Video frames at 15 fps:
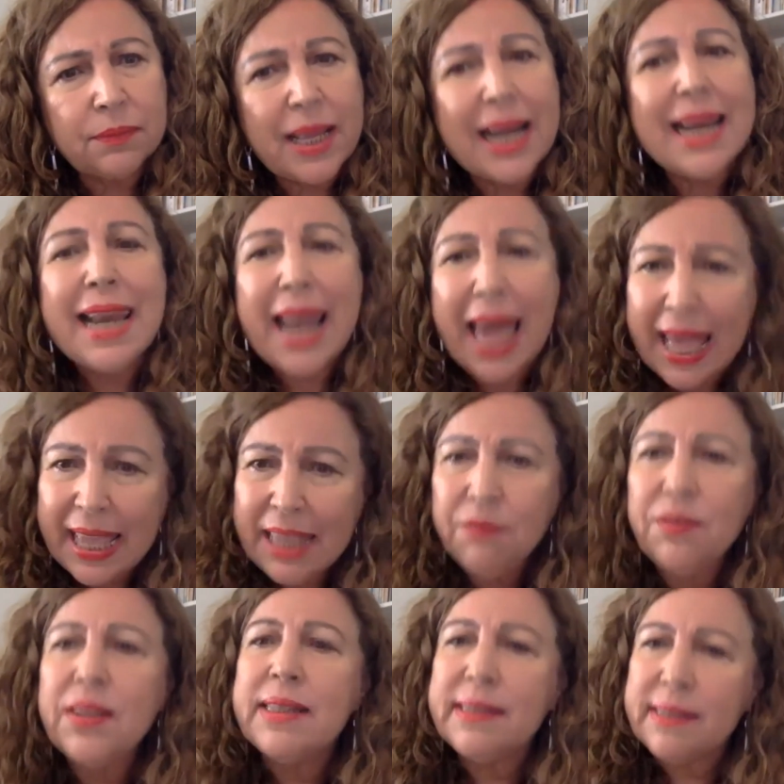Life
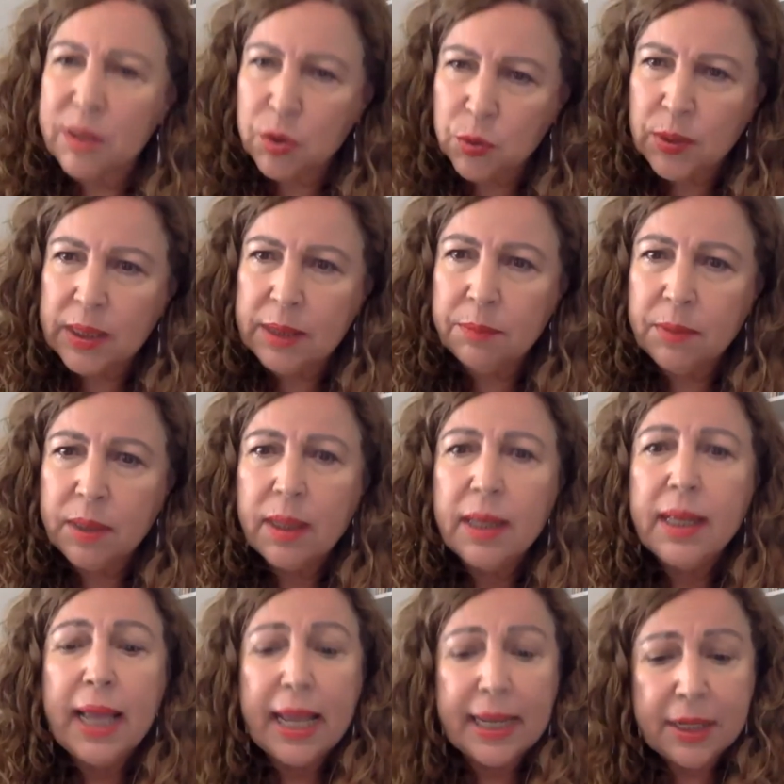is a dream.
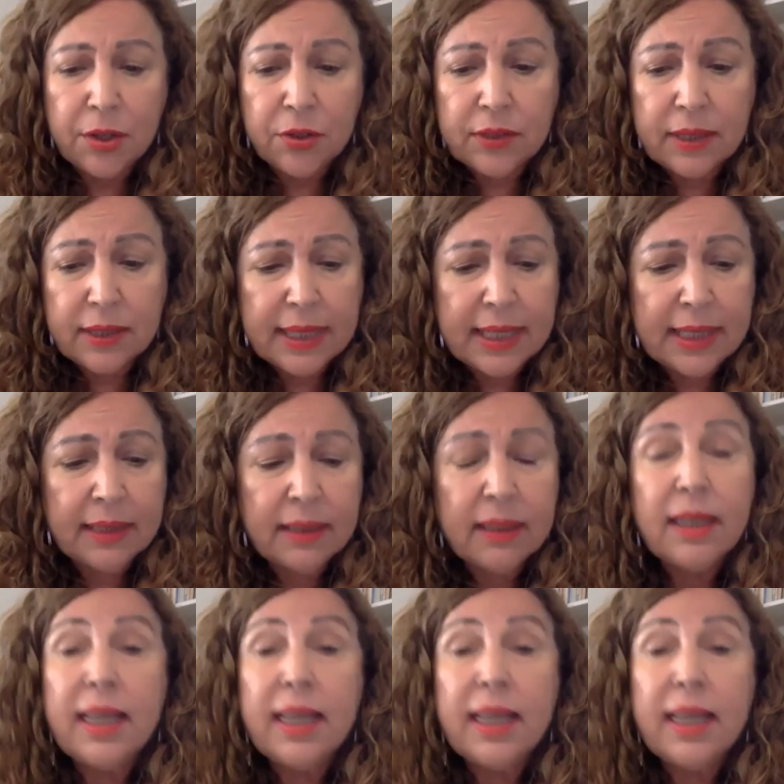And here's the thing,